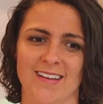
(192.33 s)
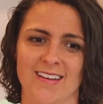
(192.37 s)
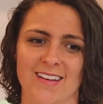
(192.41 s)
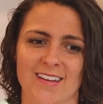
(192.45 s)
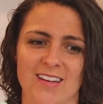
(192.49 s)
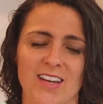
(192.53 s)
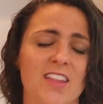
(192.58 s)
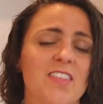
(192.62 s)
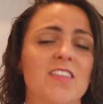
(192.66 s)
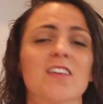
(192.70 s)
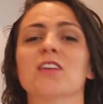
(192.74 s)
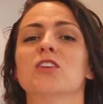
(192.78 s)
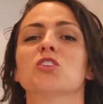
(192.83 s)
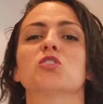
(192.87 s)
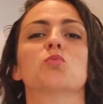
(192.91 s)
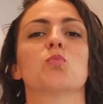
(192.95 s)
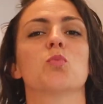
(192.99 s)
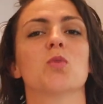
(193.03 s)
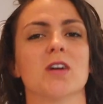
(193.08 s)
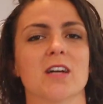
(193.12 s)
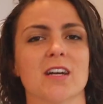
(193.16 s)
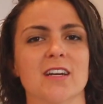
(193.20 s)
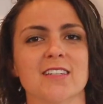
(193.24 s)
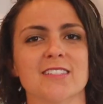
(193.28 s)
nothing is
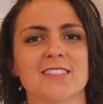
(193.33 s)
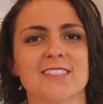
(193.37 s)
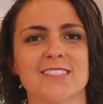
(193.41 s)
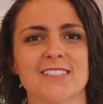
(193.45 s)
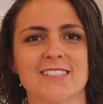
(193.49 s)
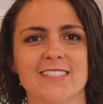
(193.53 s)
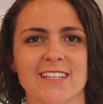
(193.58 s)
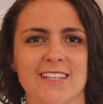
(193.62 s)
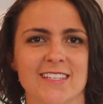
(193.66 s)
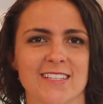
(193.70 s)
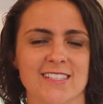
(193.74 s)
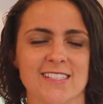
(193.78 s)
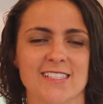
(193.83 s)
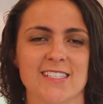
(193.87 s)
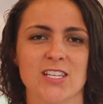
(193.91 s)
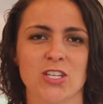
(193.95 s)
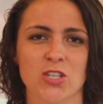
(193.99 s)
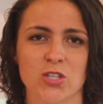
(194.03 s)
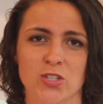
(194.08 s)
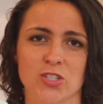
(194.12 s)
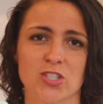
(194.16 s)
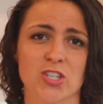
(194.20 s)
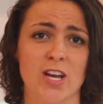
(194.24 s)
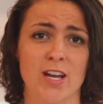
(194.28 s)
worse than
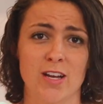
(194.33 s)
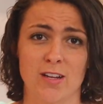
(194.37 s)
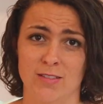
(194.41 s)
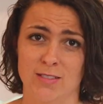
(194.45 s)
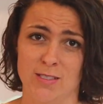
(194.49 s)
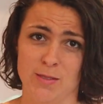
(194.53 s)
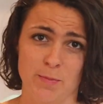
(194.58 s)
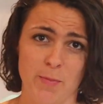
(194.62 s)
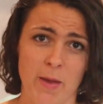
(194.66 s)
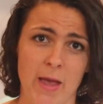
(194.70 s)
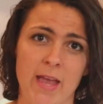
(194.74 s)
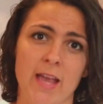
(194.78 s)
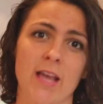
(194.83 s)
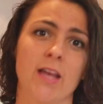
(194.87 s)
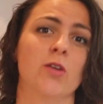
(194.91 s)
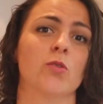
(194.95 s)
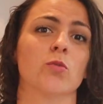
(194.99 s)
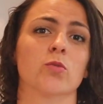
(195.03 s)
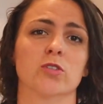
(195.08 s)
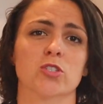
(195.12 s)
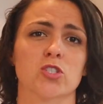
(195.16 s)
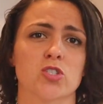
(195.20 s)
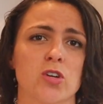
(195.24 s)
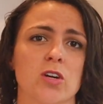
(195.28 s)
seeing your child in pain
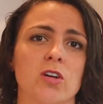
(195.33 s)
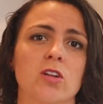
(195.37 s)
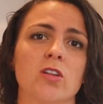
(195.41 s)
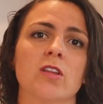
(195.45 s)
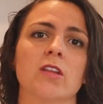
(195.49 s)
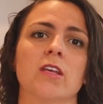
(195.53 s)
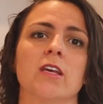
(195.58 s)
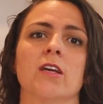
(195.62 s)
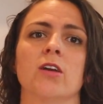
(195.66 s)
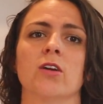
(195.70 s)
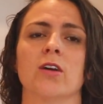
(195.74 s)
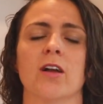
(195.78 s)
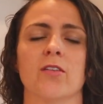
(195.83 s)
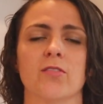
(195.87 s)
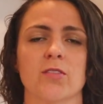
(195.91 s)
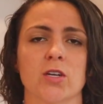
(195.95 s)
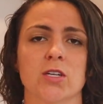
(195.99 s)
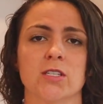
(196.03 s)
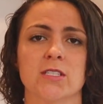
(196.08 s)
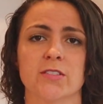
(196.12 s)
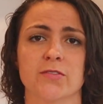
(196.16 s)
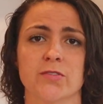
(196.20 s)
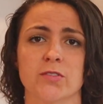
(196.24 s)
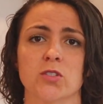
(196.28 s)
or struggling or
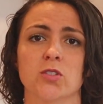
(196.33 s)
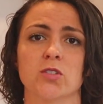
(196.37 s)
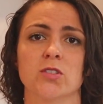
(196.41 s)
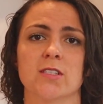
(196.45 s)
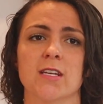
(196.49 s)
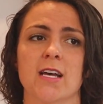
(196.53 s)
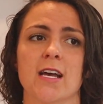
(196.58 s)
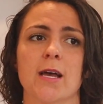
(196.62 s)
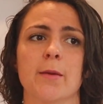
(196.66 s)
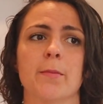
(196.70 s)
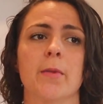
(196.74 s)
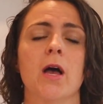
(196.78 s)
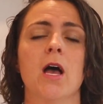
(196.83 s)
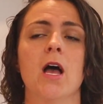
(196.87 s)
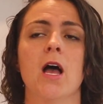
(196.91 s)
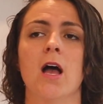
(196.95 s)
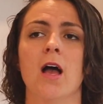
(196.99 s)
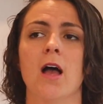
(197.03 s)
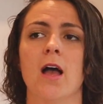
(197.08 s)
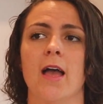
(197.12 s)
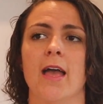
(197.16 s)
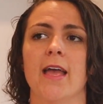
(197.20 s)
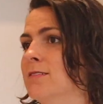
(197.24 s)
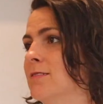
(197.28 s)
having a difficult time.
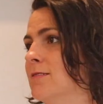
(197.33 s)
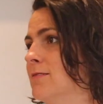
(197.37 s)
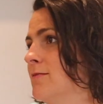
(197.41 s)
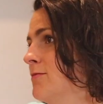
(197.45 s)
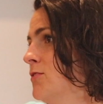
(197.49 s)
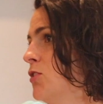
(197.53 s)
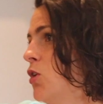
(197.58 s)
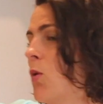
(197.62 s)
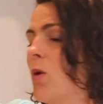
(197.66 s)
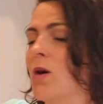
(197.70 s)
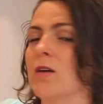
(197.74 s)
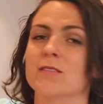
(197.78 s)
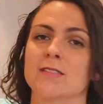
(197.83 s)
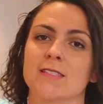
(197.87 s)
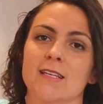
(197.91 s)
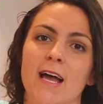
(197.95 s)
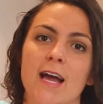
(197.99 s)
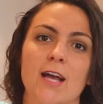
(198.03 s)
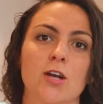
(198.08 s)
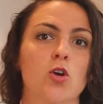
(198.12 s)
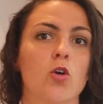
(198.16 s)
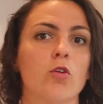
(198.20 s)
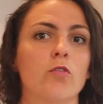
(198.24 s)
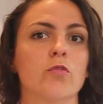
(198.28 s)
Go
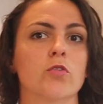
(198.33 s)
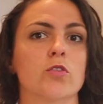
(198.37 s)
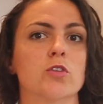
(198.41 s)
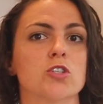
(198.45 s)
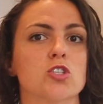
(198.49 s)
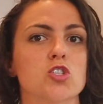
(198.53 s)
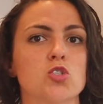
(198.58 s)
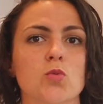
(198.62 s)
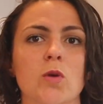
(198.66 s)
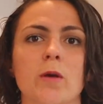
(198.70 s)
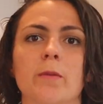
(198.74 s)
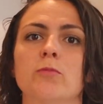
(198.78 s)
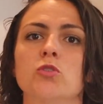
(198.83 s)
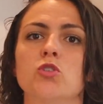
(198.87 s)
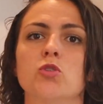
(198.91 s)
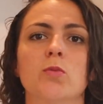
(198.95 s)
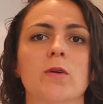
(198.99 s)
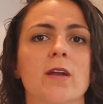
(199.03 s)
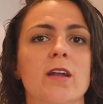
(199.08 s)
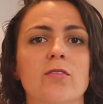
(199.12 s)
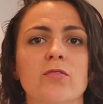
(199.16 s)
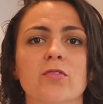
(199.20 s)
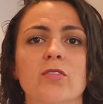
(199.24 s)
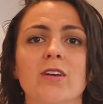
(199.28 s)
outside, go for a swim, do
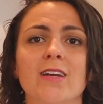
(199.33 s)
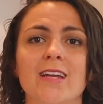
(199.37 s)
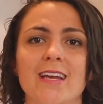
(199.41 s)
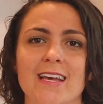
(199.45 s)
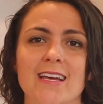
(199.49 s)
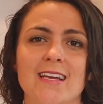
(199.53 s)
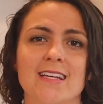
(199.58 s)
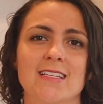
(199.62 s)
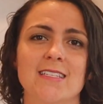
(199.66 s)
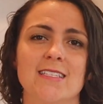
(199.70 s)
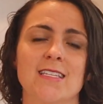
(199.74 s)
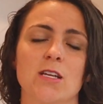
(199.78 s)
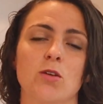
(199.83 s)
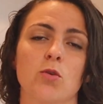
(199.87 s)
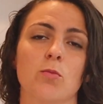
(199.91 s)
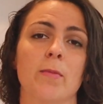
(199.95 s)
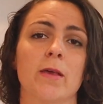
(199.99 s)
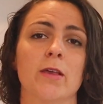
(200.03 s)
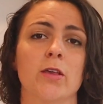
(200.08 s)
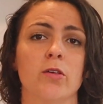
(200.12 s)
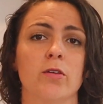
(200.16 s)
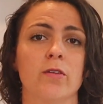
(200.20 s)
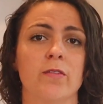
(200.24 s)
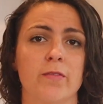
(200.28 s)
whatever it is that will
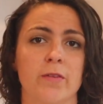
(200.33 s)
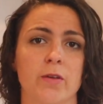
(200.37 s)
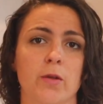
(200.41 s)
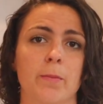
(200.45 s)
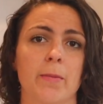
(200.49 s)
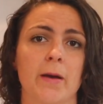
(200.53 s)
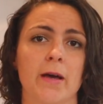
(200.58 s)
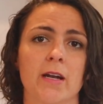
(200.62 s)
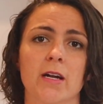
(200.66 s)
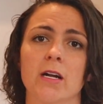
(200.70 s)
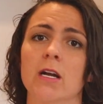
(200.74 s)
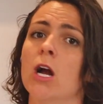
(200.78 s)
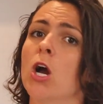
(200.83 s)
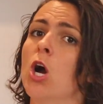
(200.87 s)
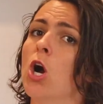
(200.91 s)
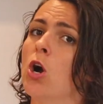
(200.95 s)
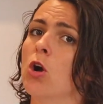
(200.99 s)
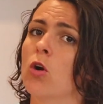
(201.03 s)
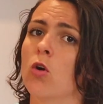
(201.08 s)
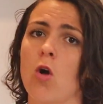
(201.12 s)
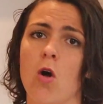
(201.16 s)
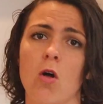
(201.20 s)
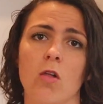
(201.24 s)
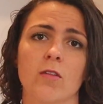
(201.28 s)
make you feel better.
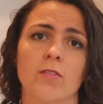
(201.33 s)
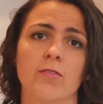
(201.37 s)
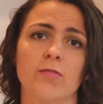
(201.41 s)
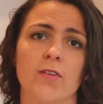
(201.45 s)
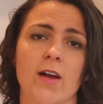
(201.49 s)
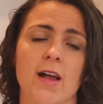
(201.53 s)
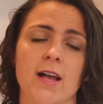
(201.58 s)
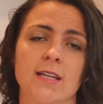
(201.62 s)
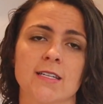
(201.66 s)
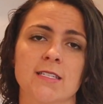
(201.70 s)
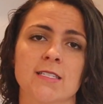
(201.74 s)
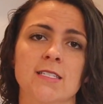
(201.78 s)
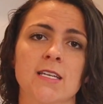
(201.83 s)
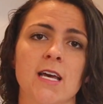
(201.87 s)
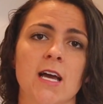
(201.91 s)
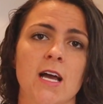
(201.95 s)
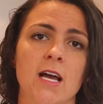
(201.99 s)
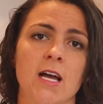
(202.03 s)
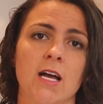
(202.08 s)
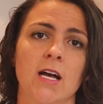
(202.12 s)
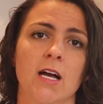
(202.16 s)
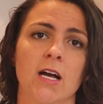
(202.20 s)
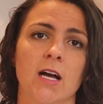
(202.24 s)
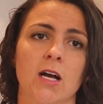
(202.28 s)
Call a friend.
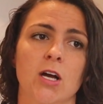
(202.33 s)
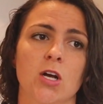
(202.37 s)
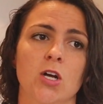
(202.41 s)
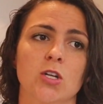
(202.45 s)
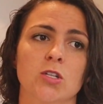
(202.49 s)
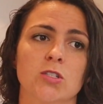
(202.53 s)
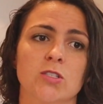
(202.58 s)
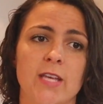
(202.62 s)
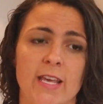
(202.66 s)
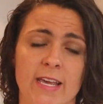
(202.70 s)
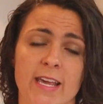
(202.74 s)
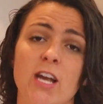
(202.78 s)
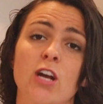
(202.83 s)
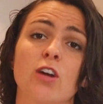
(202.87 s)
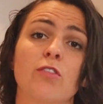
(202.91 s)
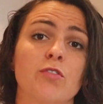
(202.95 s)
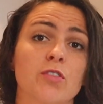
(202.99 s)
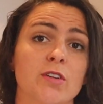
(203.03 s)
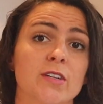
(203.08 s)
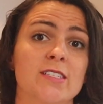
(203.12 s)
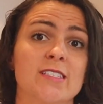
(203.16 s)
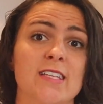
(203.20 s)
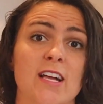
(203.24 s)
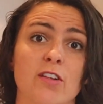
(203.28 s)
Take care of
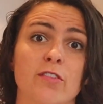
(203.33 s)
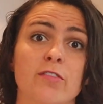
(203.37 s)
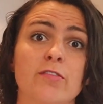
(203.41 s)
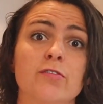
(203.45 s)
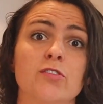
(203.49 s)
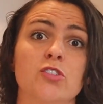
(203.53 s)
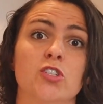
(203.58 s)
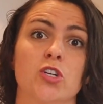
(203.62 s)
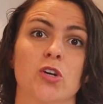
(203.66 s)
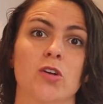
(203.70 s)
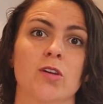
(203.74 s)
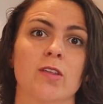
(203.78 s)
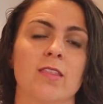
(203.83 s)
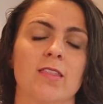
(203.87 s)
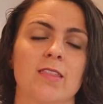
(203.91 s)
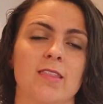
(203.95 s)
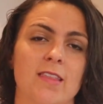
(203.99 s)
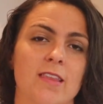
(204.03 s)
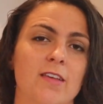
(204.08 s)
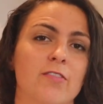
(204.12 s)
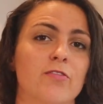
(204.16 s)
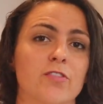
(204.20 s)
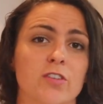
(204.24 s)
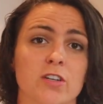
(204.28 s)
yourself during
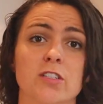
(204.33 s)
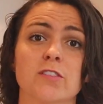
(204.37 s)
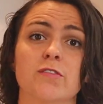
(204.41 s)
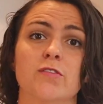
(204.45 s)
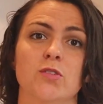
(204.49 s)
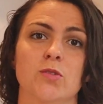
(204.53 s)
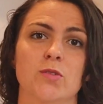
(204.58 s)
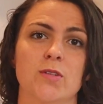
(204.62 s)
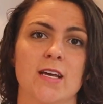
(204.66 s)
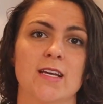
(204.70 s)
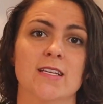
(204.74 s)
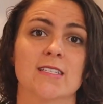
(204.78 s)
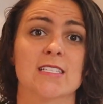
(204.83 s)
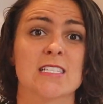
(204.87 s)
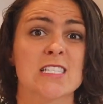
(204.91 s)
the first few days